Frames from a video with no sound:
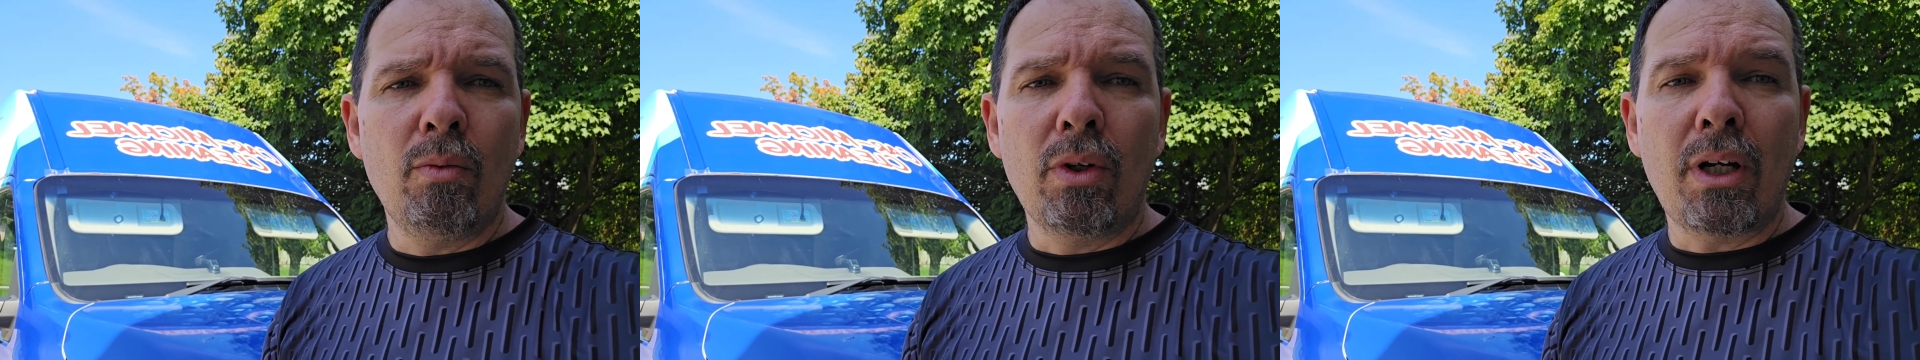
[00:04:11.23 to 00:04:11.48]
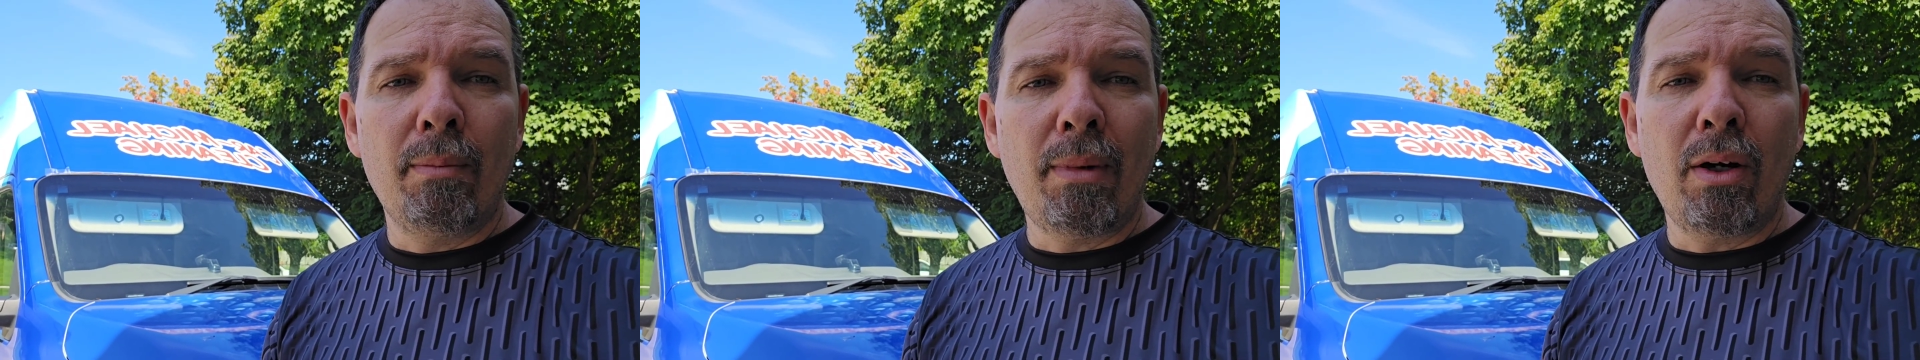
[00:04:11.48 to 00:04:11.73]
We'll
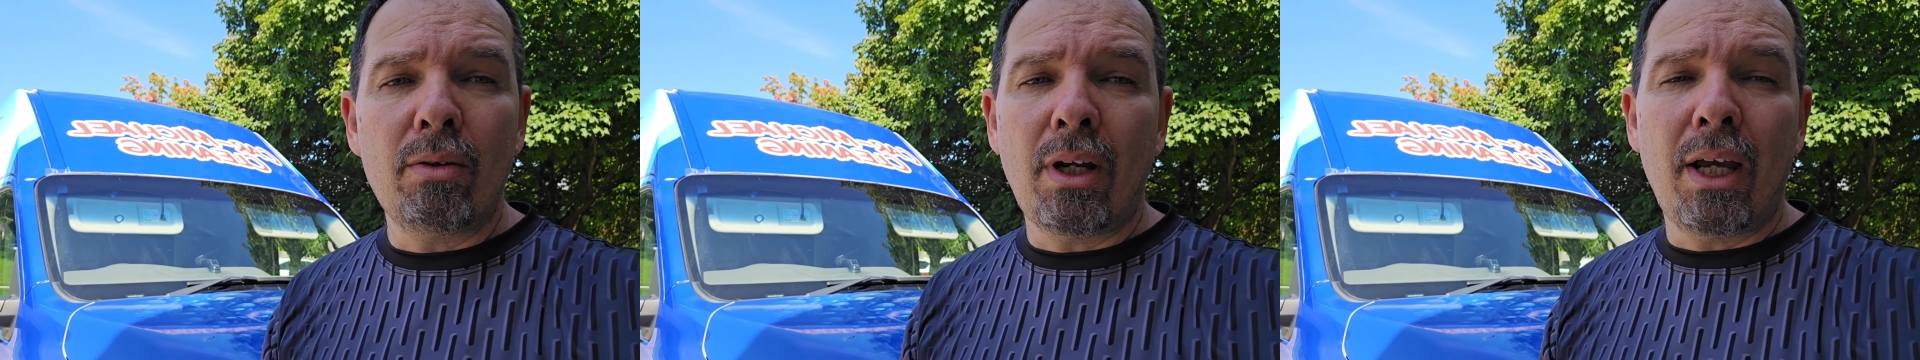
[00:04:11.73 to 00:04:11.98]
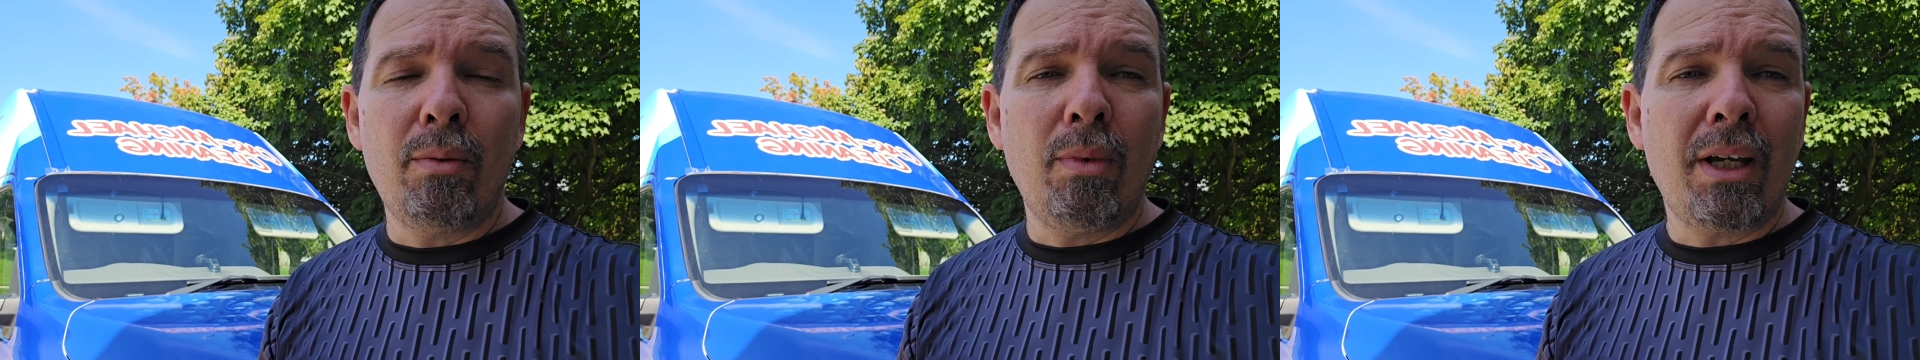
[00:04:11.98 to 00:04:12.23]
come out
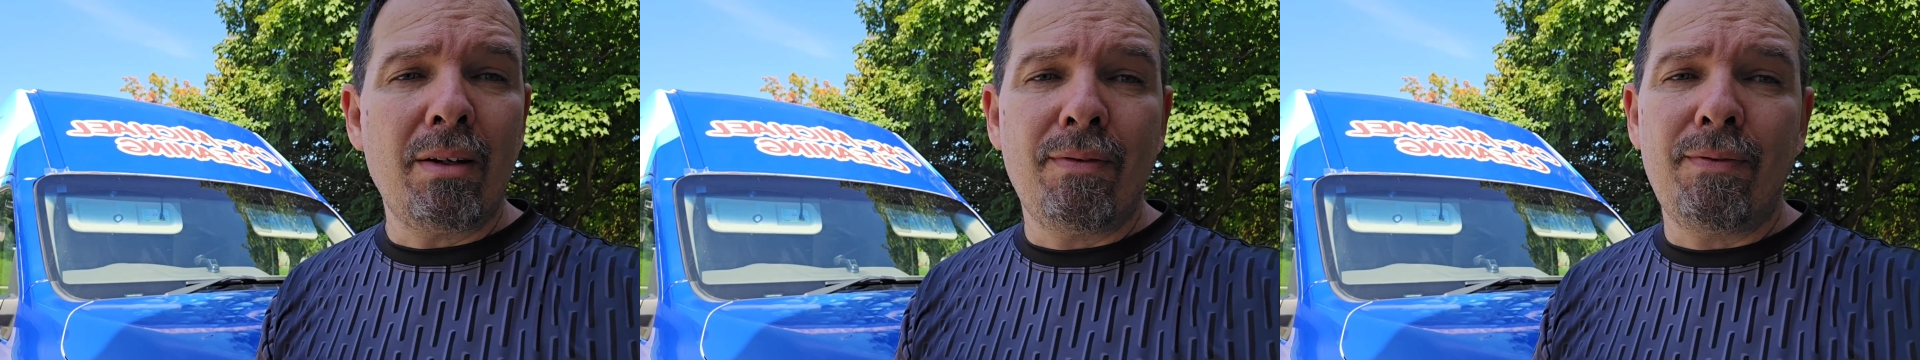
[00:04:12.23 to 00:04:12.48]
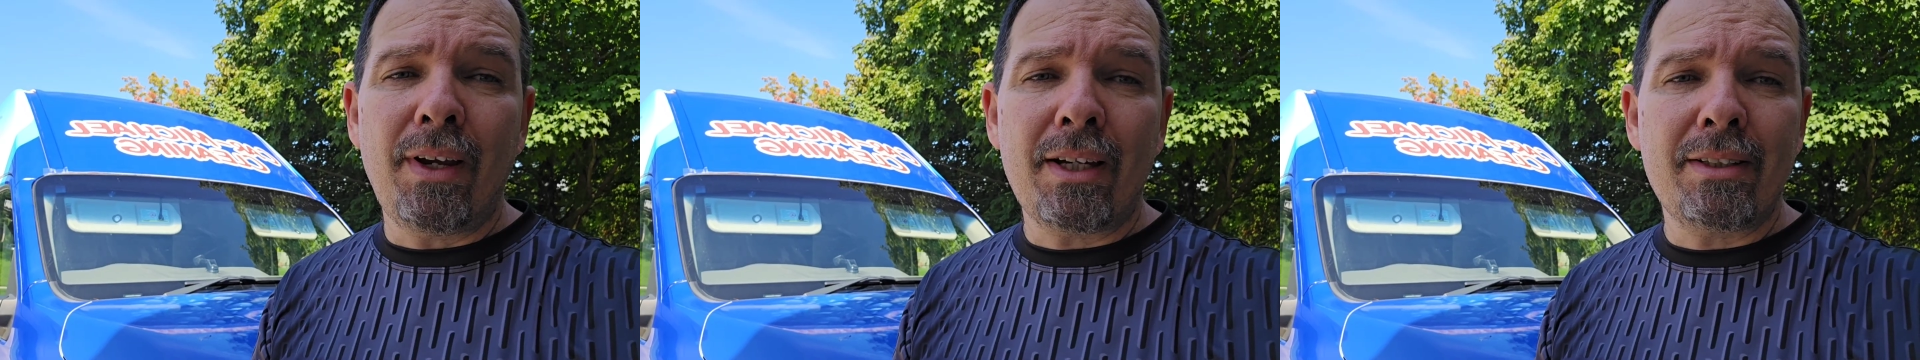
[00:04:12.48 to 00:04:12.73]
and we can
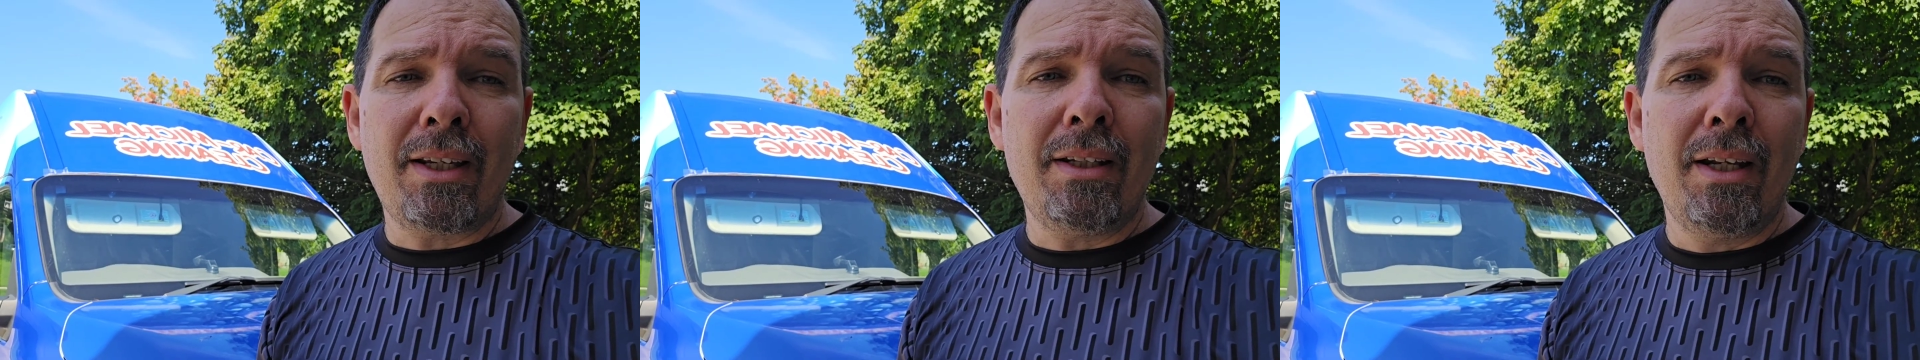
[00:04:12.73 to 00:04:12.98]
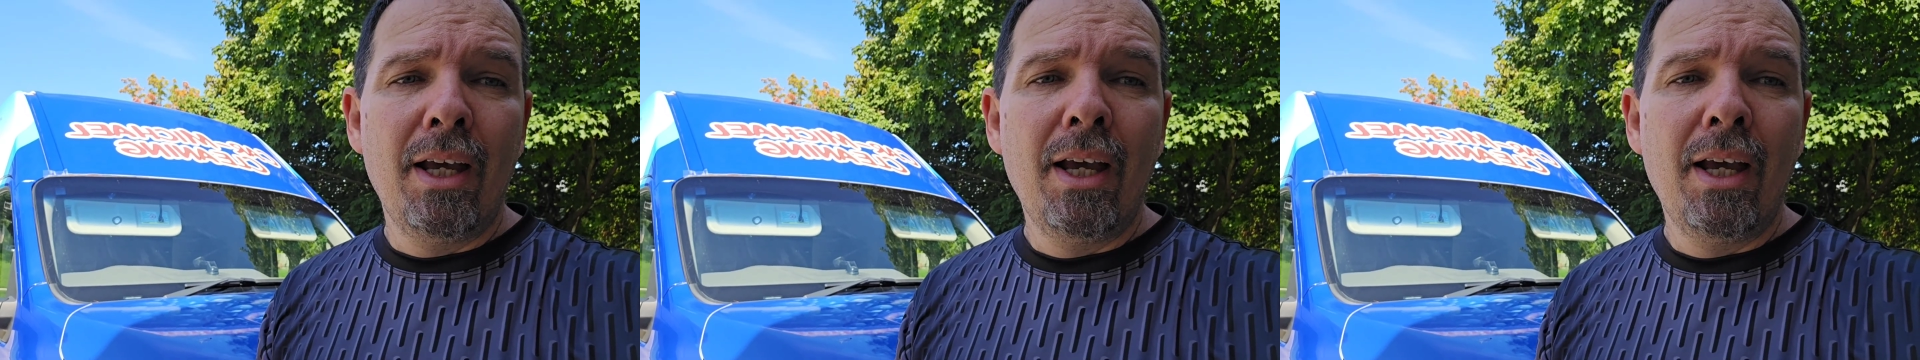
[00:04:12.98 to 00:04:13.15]
fix it,